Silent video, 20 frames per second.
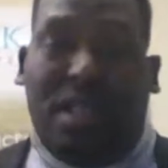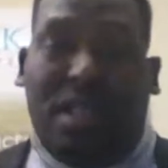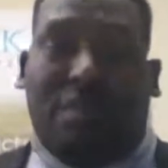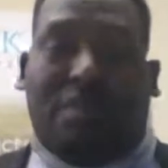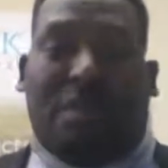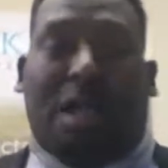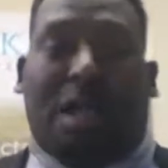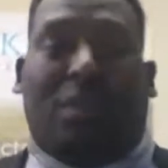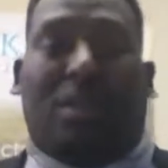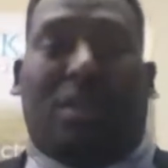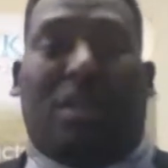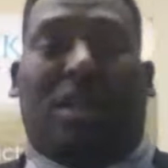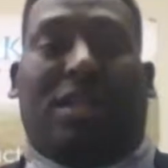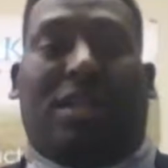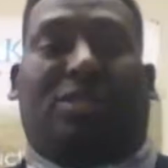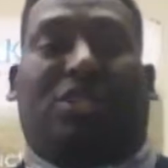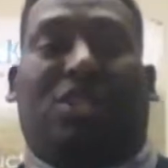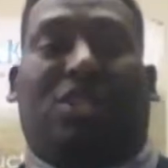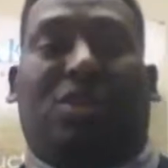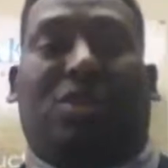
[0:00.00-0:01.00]
But I want to
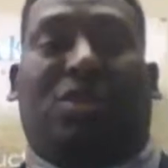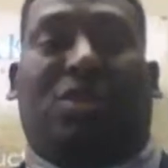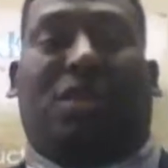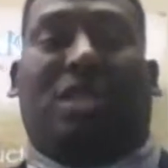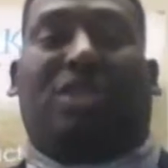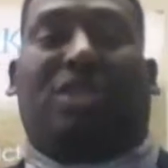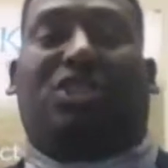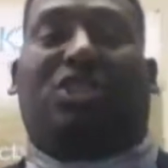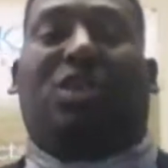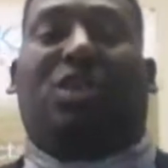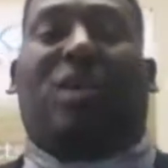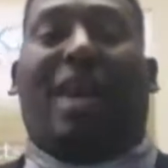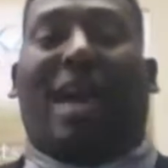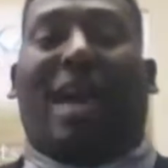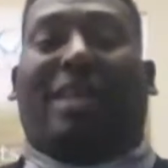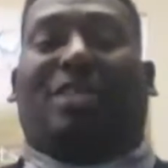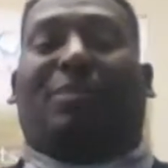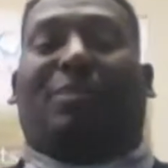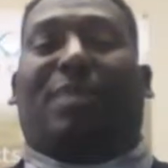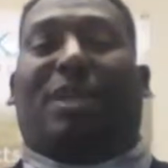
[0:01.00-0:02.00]
let you know this show
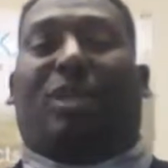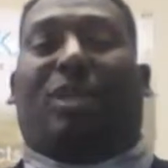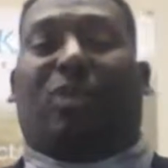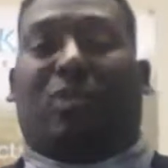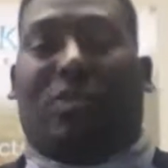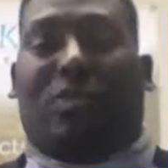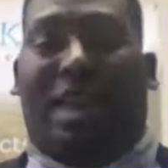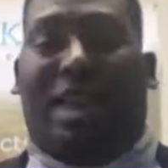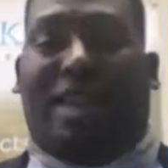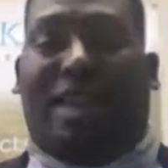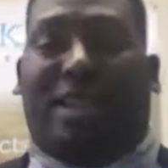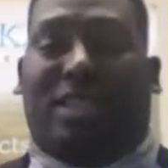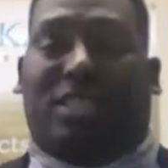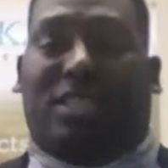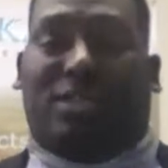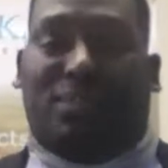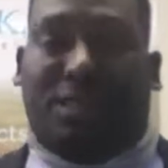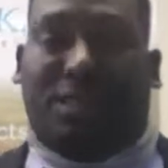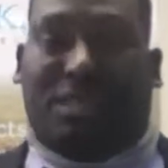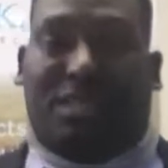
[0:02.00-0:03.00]
has been created
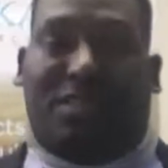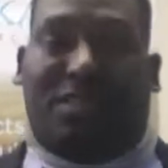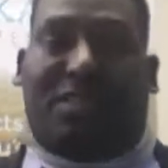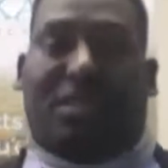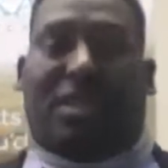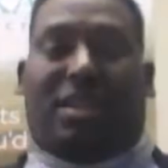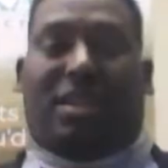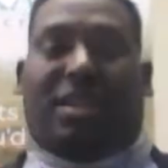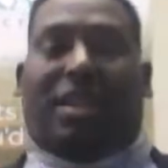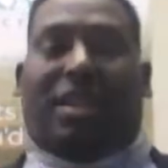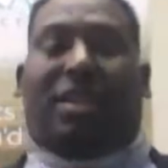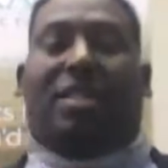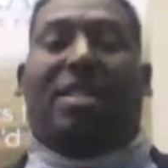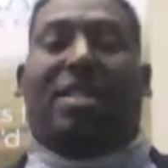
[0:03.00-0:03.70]
specifically,